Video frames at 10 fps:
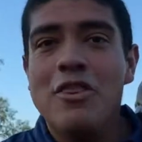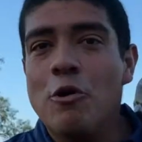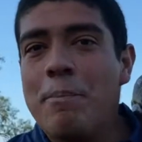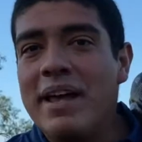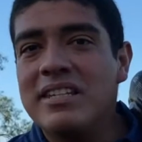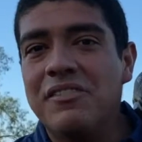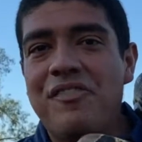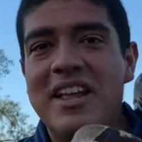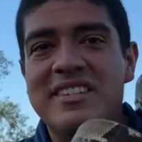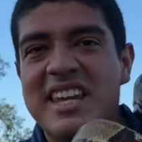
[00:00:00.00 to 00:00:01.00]
Their best
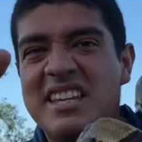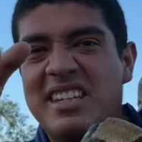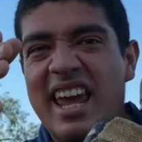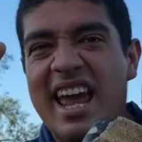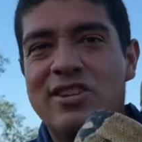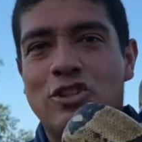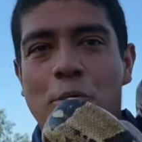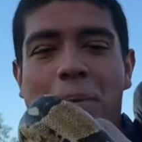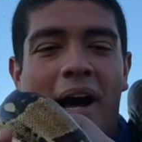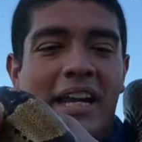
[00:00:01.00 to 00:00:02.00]
defense is to S
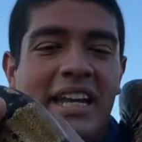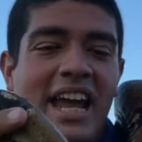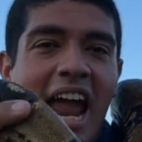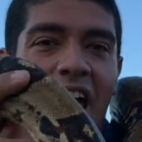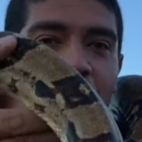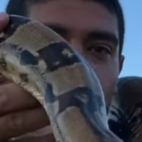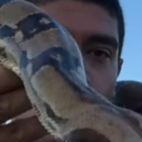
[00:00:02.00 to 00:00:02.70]
their body and